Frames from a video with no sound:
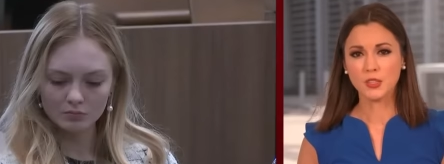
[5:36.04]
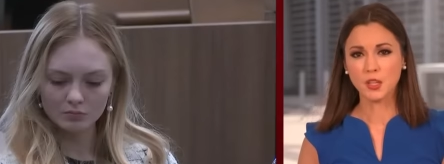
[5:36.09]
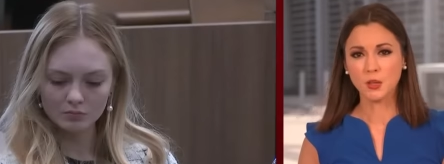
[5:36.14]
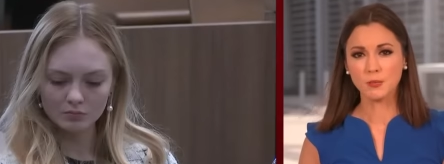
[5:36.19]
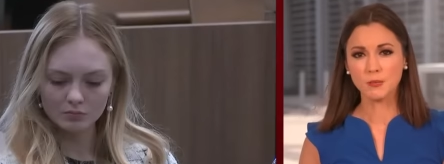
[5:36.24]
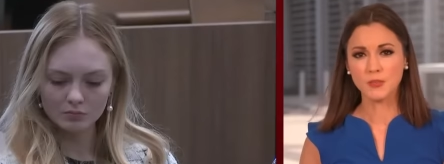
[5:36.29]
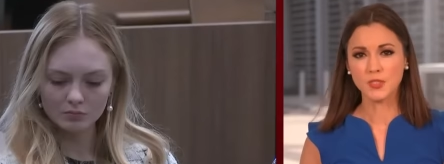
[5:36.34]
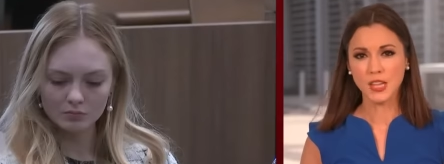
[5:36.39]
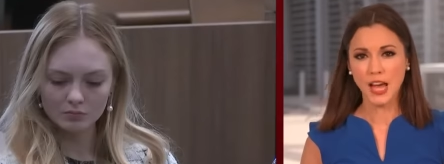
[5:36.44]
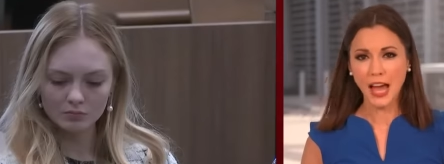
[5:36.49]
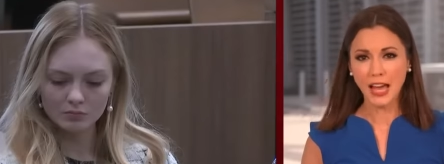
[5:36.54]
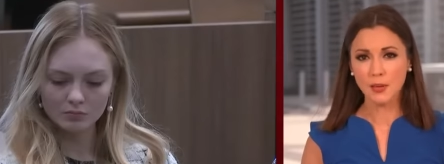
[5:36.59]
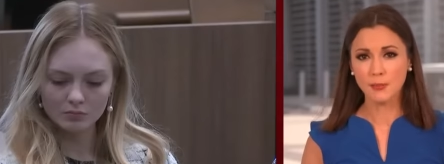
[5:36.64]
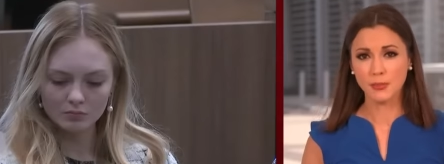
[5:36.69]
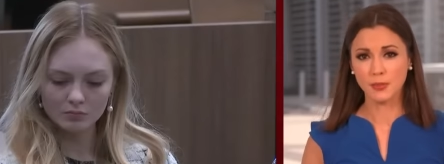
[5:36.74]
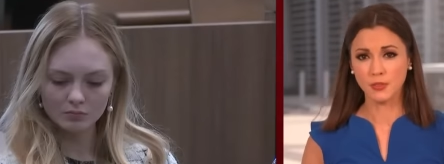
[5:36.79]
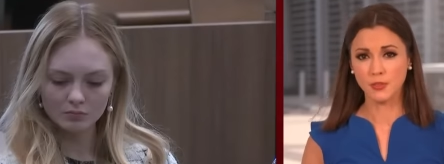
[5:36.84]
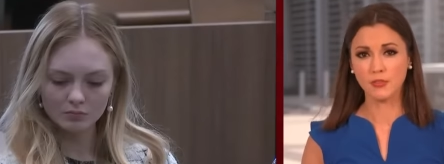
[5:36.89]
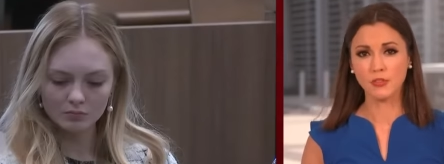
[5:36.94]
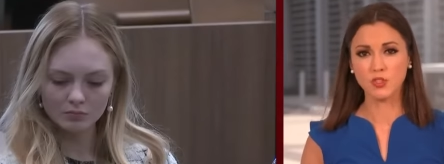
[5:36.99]
Speaker 1: some
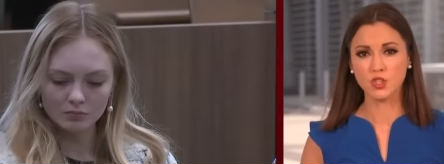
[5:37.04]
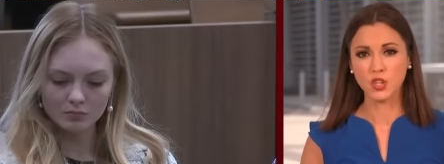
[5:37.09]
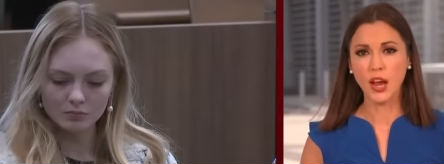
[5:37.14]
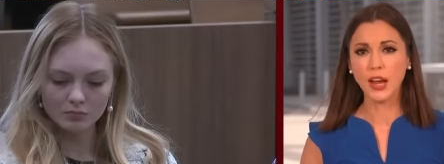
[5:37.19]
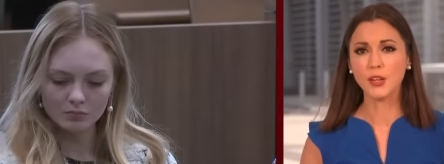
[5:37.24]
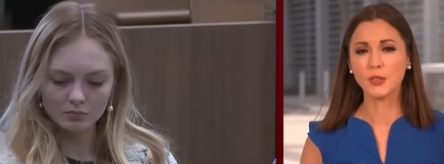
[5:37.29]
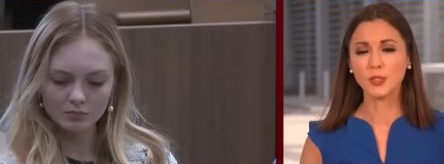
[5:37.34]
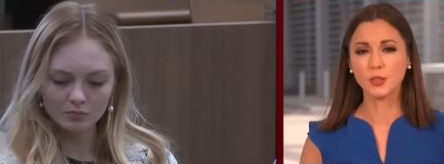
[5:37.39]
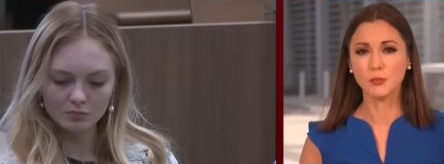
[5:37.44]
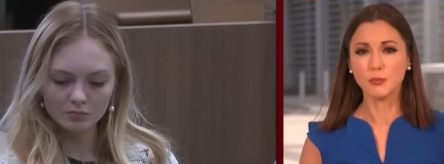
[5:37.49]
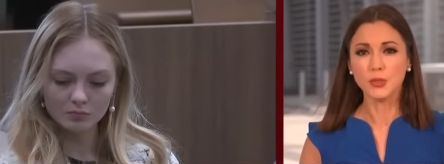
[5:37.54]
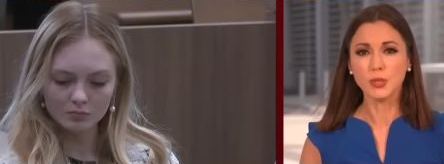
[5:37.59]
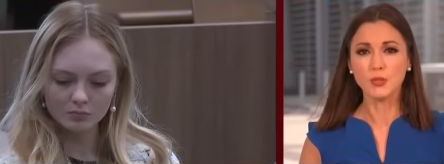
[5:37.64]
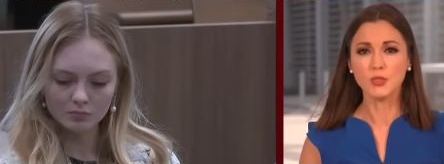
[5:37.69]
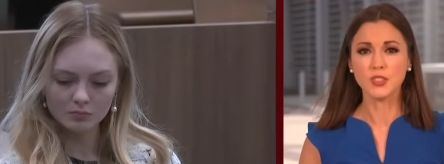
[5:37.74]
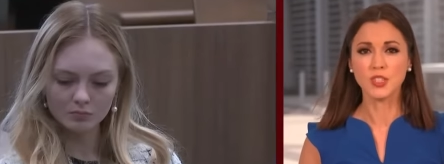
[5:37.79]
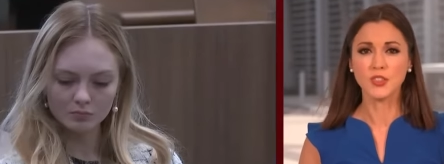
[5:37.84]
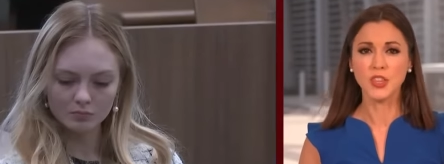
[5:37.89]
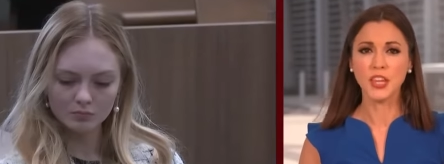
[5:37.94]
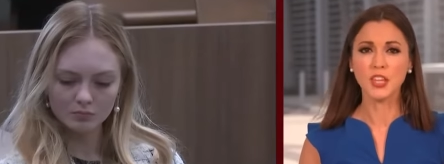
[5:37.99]
type of child
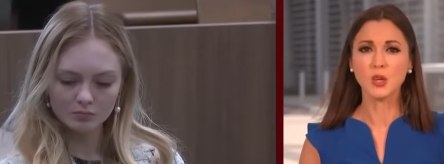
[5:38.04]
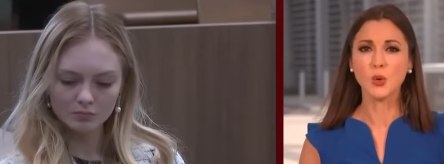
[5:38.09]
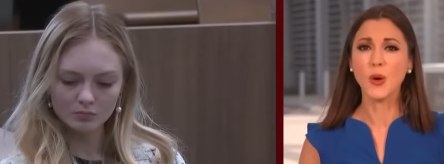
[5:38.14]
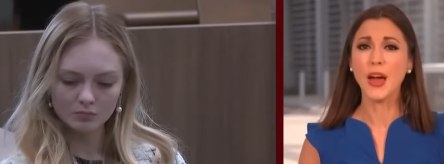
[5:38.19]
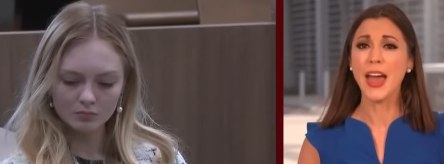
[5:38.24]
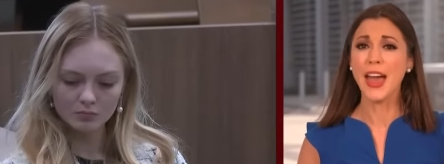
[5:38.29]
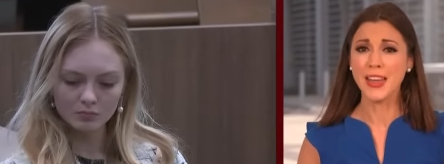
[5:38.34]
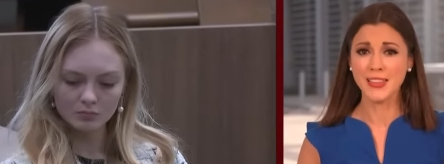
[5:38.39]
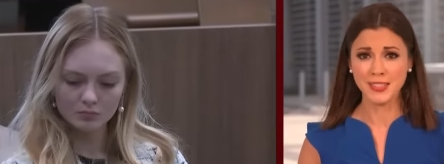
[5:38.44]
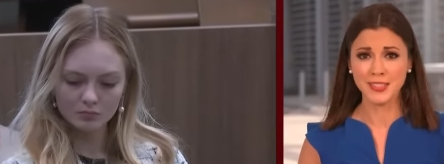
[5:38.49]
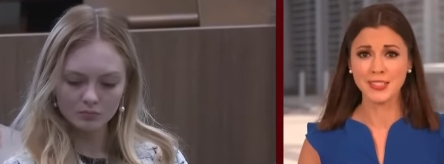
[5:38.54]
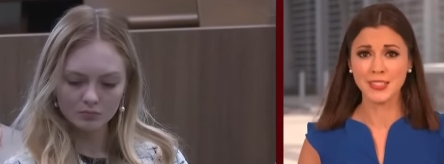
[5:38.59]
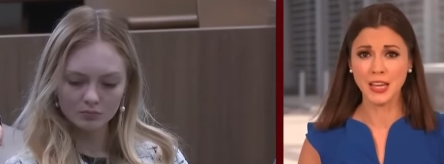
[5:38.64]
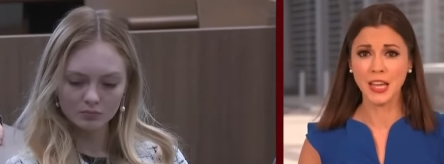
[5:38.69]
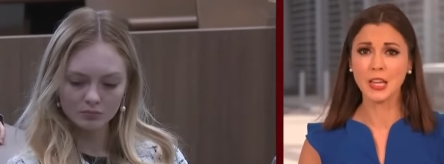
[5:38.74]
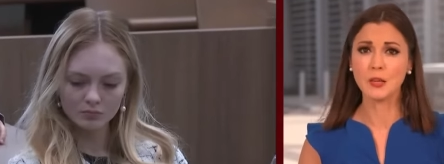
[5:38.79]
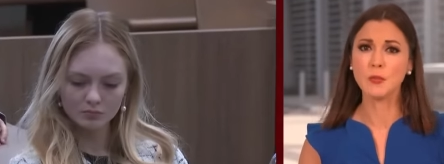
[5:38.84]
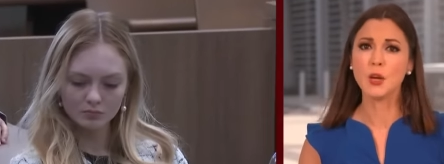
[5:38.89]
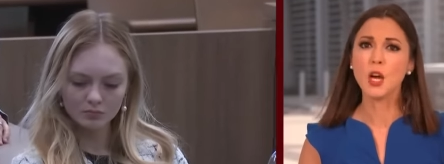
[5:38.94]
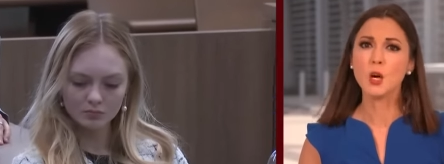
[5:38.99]
abuse, that they don't
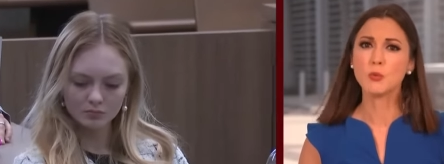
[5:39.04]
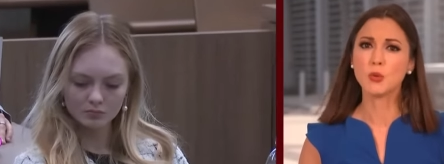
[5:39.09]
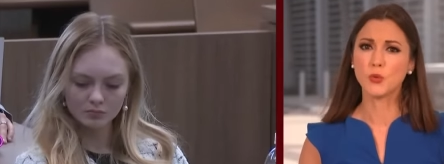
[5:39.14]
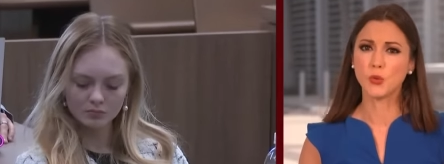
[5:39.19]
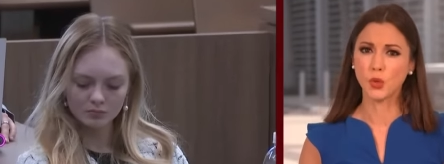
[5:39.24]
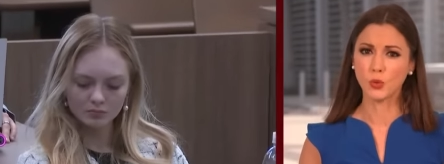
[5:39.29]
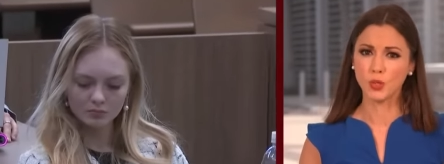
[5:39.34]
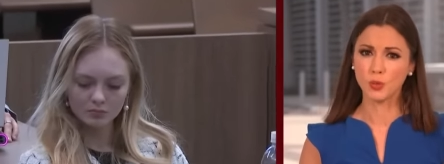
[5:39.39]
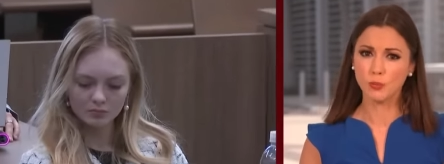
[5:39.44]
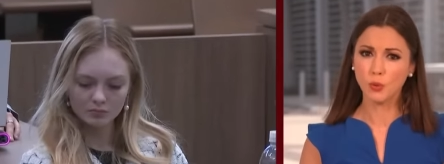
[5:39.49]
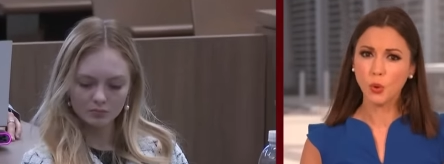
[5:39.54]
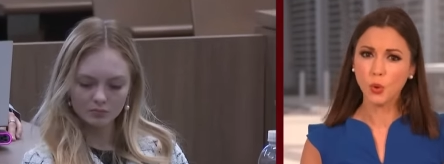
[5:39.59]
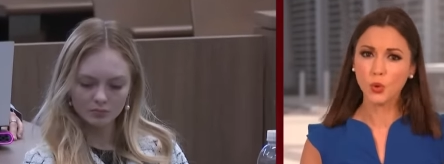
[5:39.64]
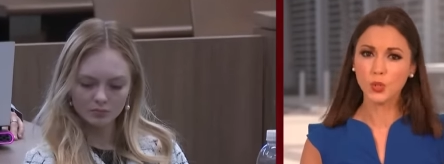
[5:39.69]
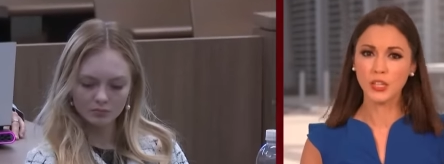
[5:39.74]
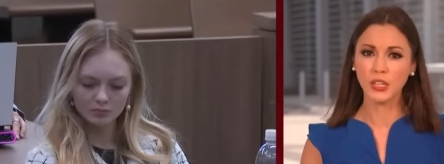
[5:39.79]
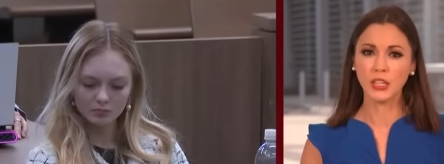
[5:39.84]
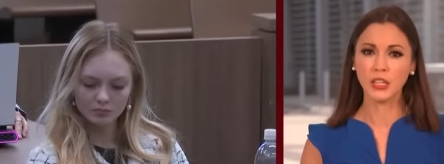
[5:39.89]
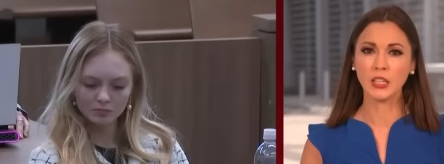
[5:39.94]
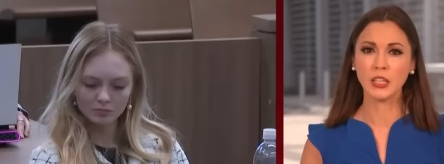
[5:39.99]
hesitate before
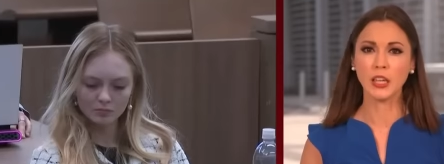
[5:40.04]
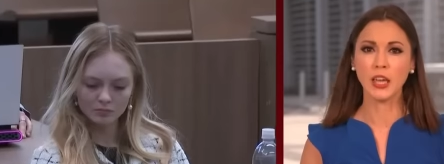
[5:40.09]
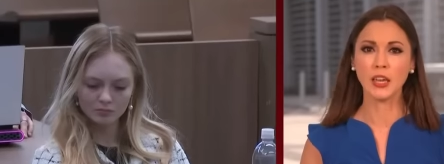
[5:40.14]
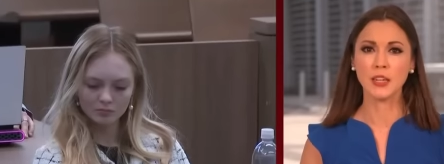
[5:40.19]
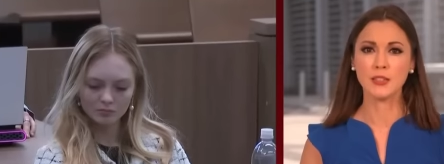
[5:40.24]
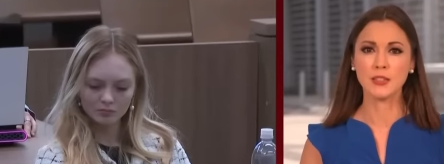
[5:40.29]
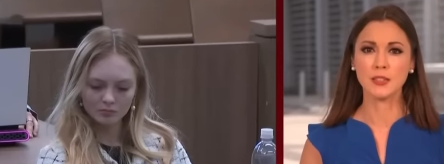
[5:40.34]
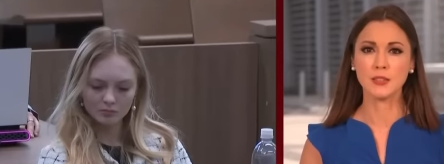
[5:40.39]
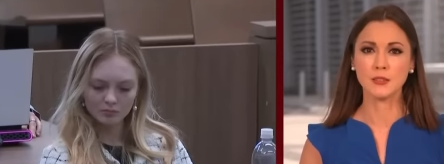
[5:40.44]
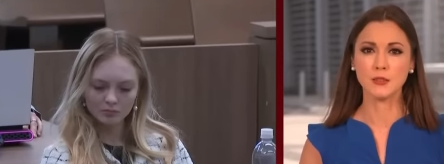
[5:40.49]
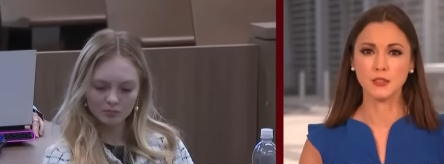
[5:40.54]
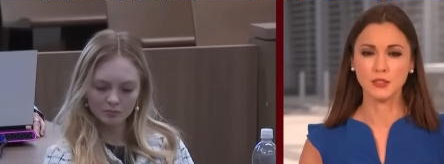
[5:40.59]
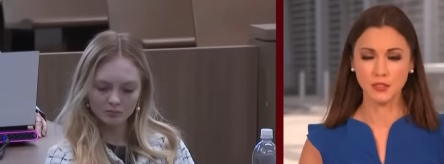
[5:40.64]
reporting in case it